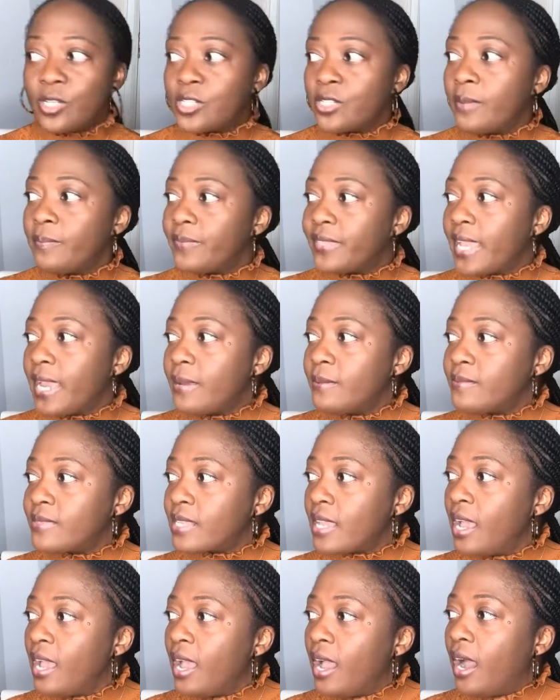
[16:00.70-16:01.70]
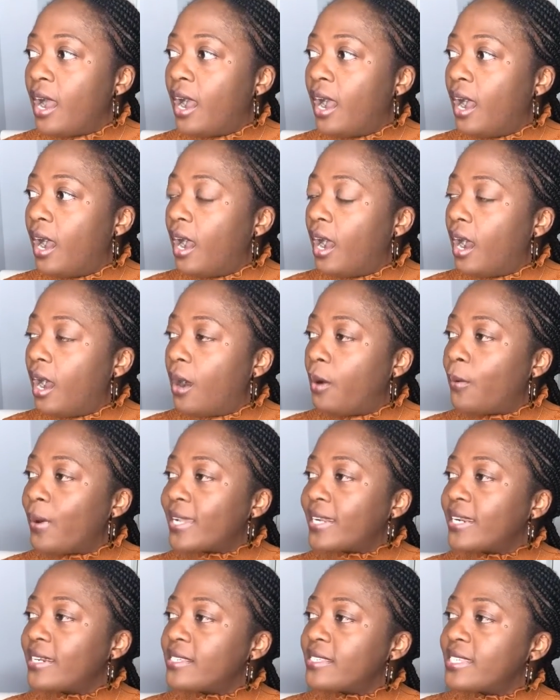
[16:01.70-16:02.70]
or sometimes
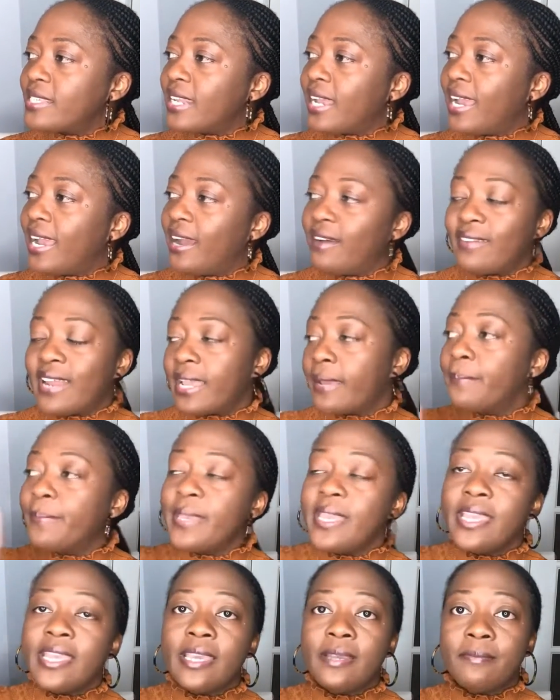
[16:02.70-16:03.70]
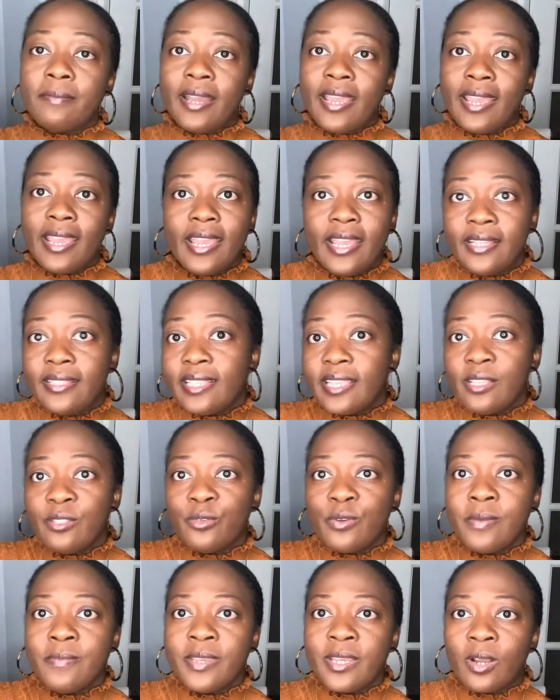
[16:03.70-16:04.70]
what else did I have, like being in my head,
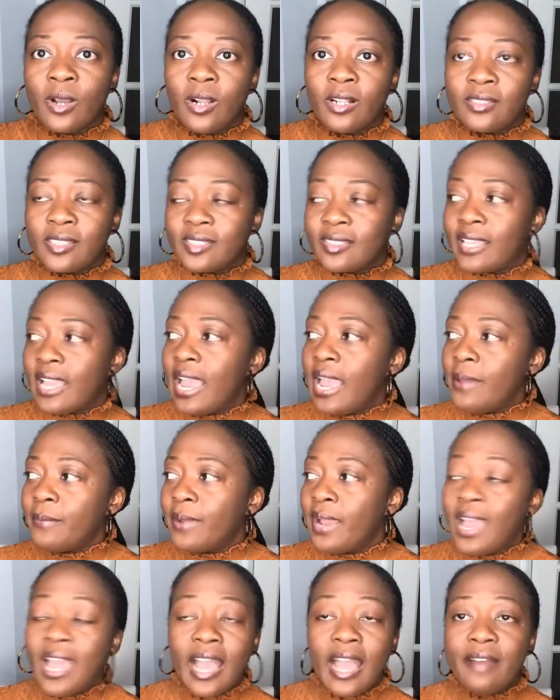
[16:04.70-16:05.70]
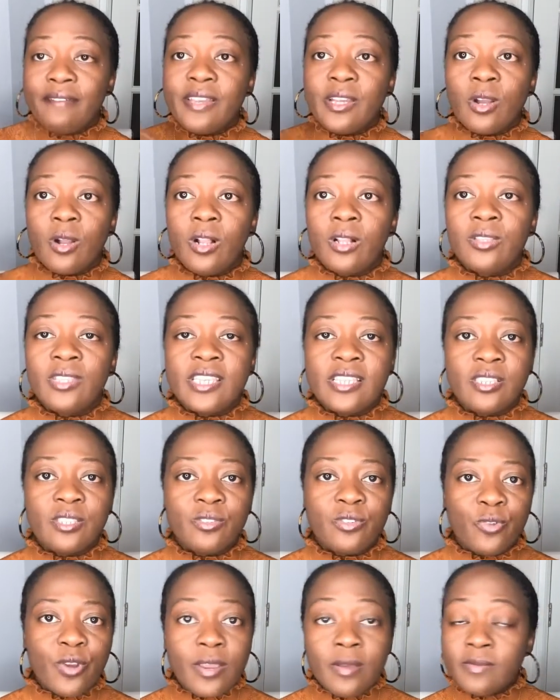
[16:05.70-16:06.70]
daydreaming all the time, having all these
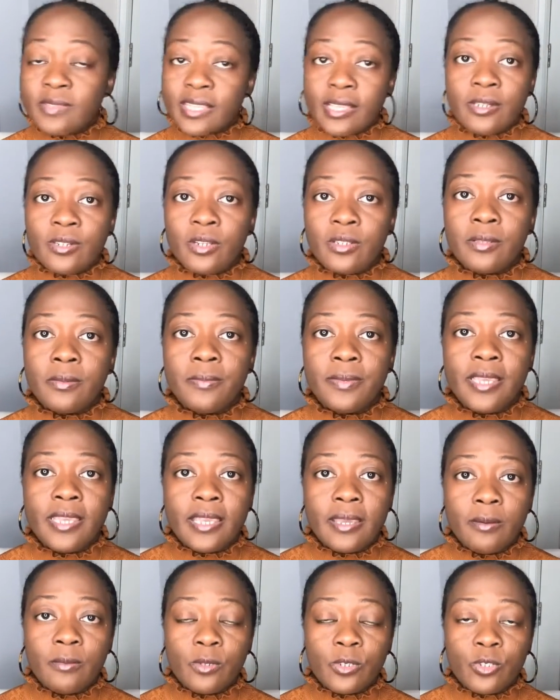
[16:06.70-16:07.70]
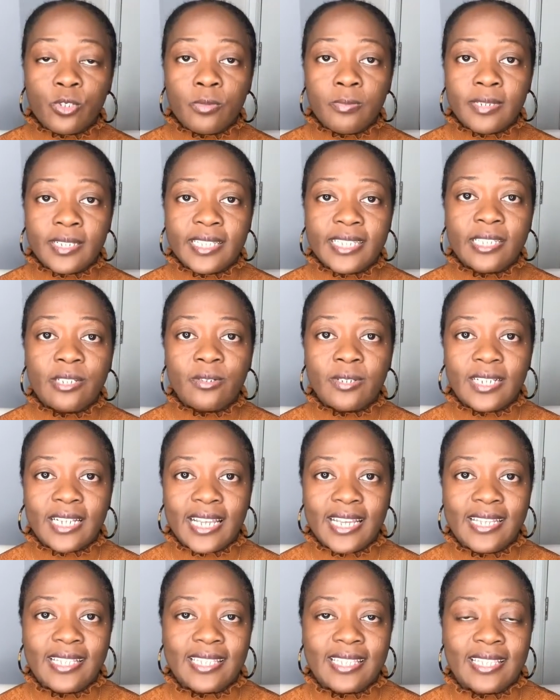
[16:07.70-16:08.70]
dreams and not being able to
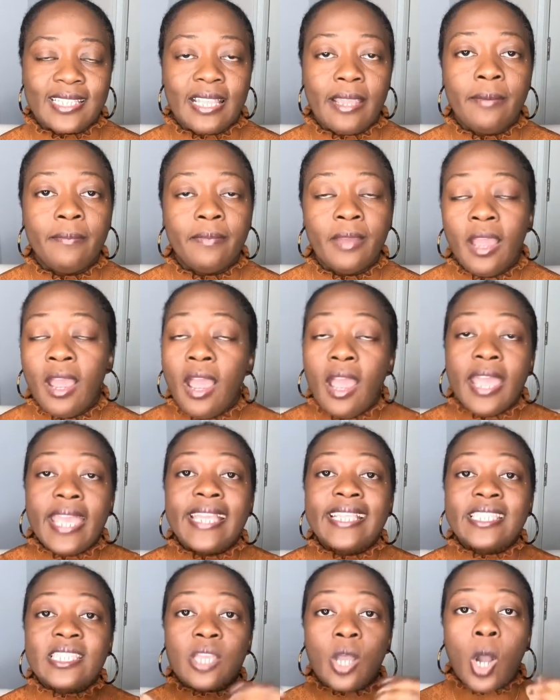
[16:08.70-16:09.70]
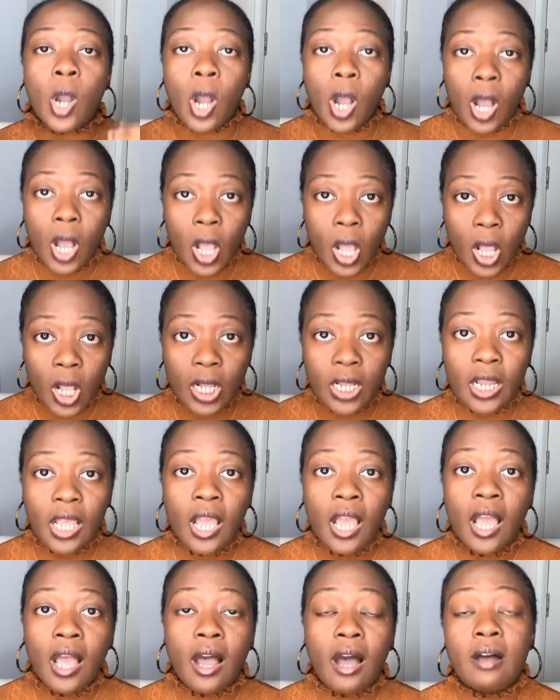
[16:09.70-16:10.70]
materialize them. It's all
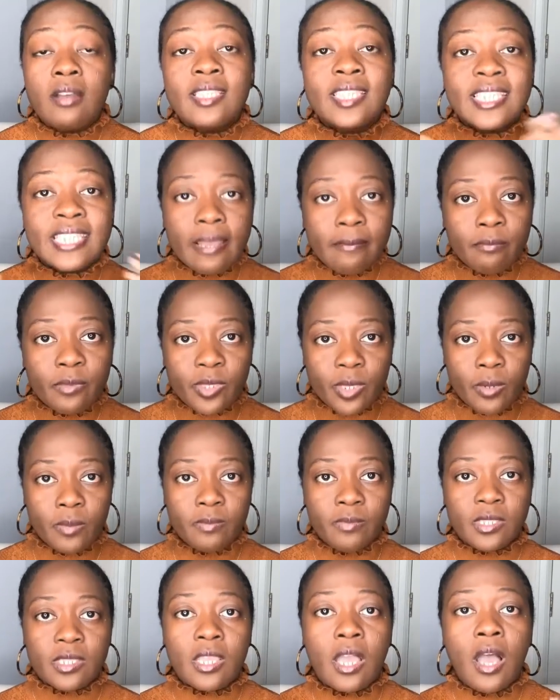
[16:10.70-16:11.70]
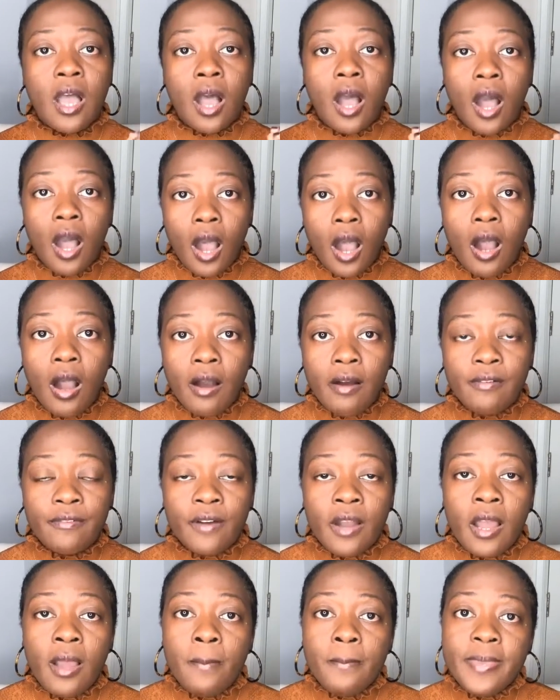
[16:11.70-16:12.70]
symptoms
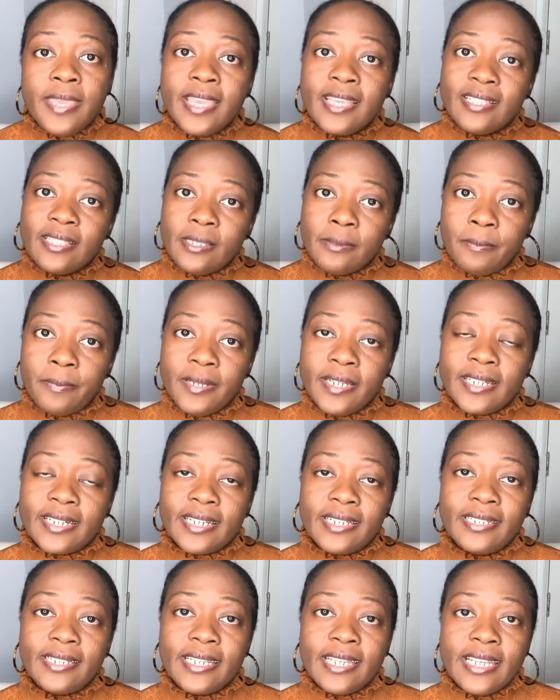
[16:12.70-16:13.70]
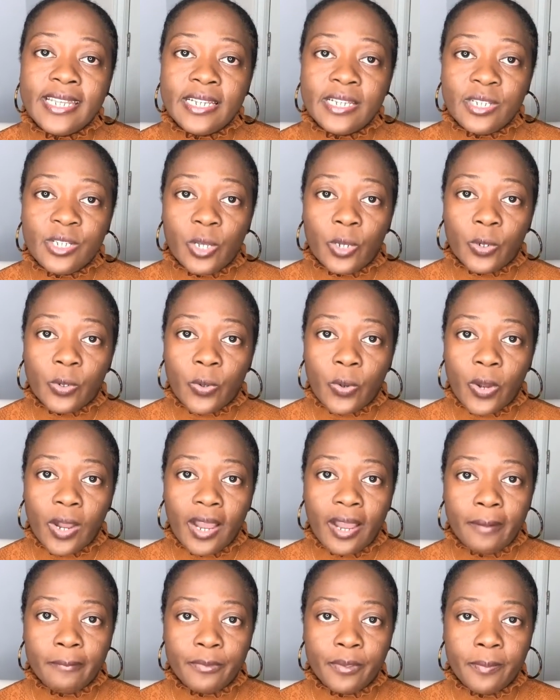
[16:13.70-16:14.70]
of being depleted in your
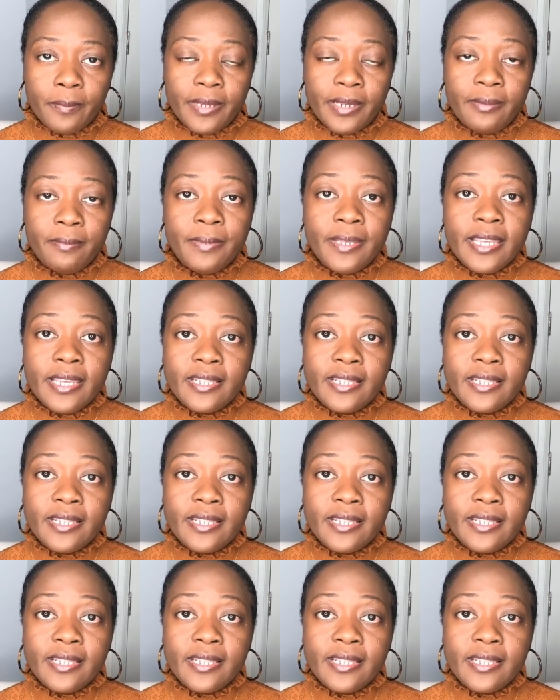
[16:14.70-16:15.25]
lower abdomen,